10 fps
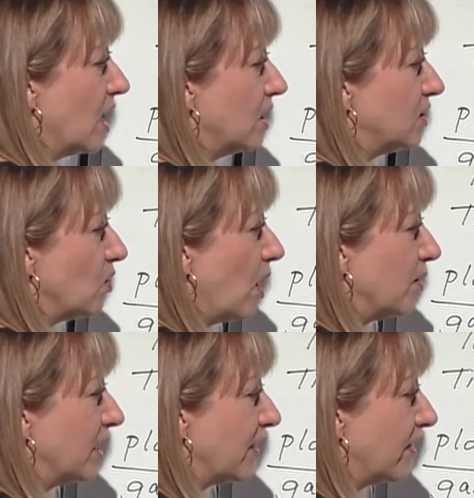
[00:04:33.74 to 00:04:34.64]
So I
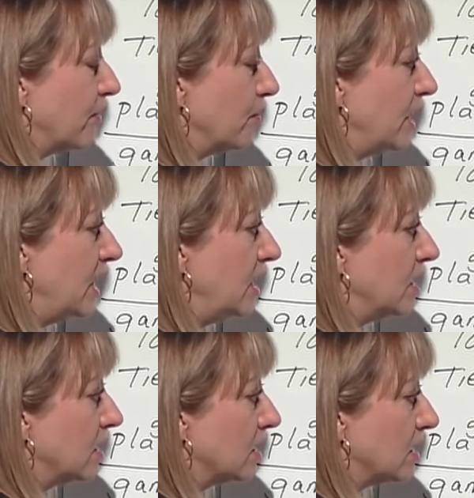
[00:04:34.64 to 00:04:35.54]
would get 3
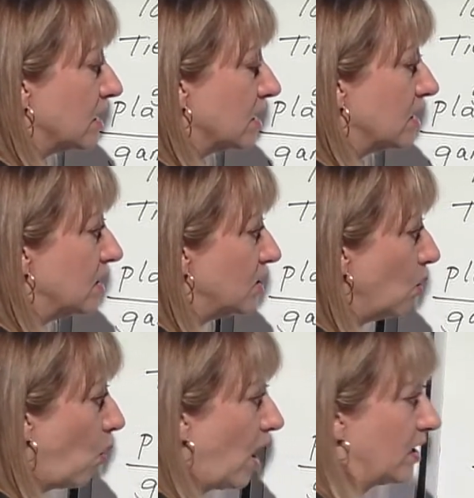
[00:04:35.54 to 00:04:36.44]
to
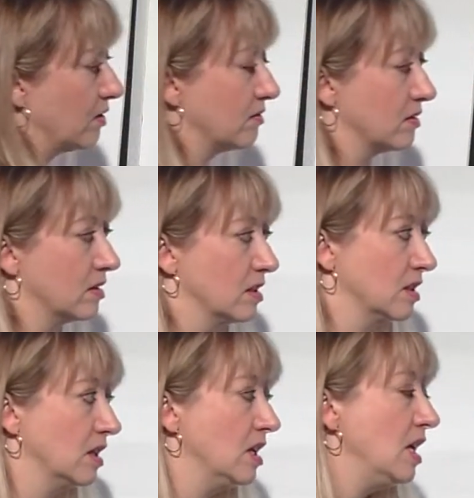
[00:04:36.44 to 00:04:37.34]
1.
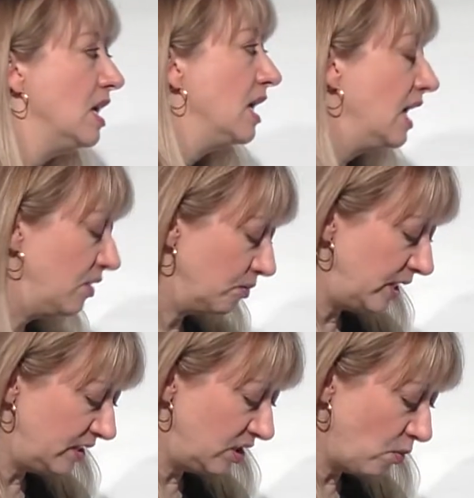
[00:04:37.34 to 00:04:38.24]
And the
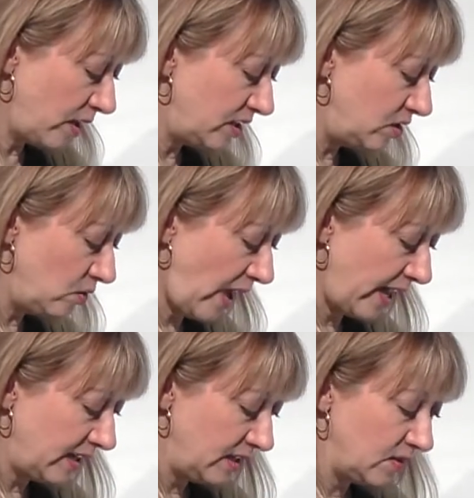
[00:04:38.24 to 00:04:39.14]
reason you want to do
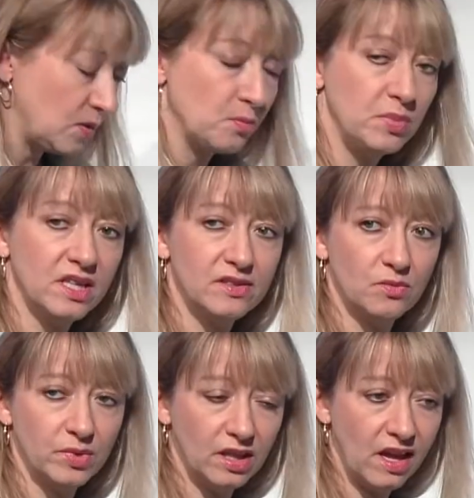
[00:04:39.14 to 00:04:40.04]
that is because in
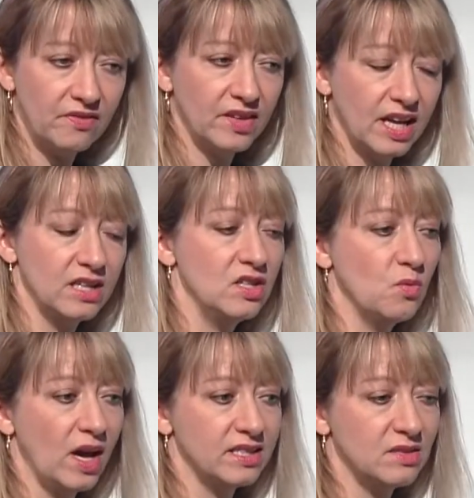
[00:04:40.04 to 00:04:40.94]
real life, again, you
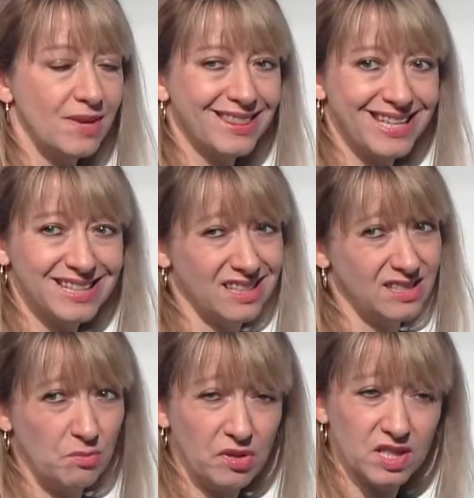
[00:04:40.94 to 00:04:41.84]
want to make things as
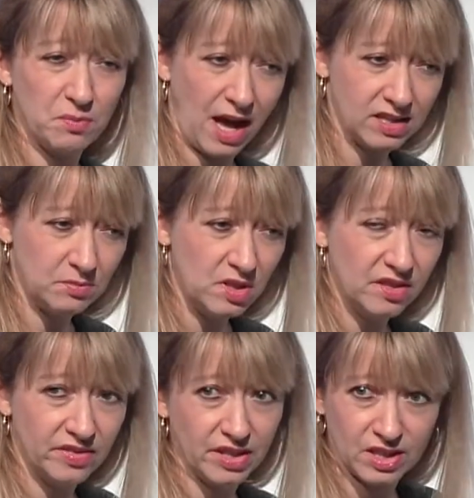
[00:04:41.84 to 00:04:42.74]
simple as possible
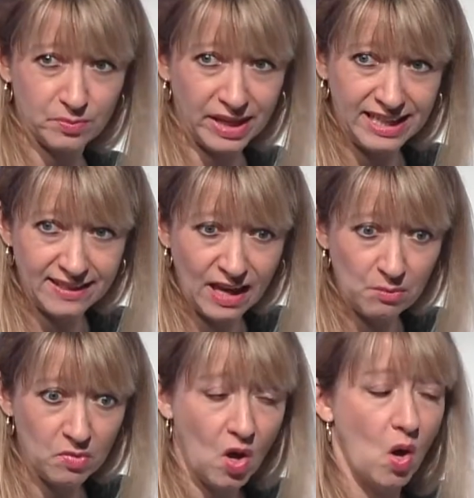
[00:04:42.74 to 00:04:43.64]
if you're explaining
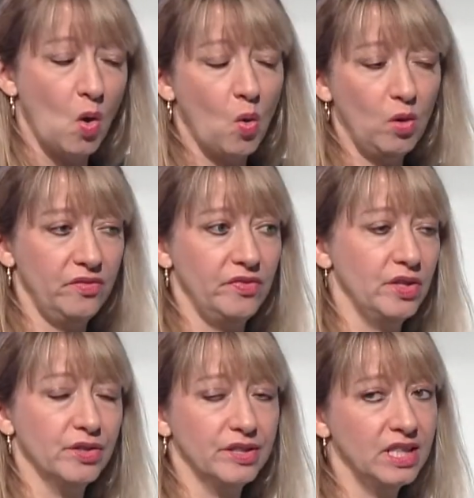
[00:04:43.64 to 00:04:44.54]
them or if
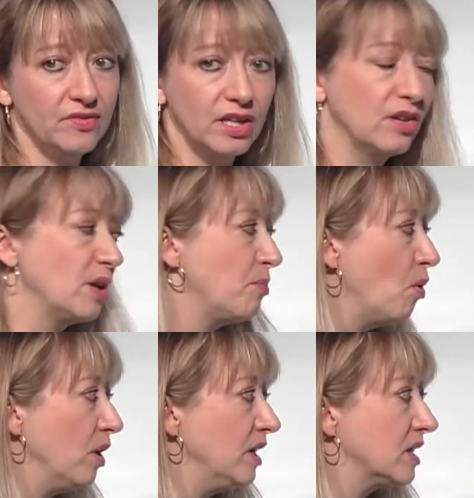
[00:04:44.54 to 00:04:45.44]
you're giving a
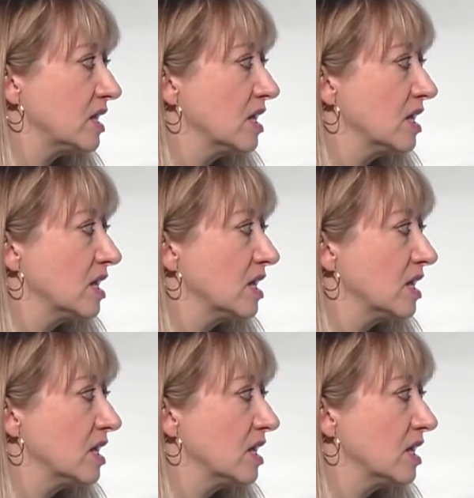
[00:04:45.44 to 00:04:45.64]
report.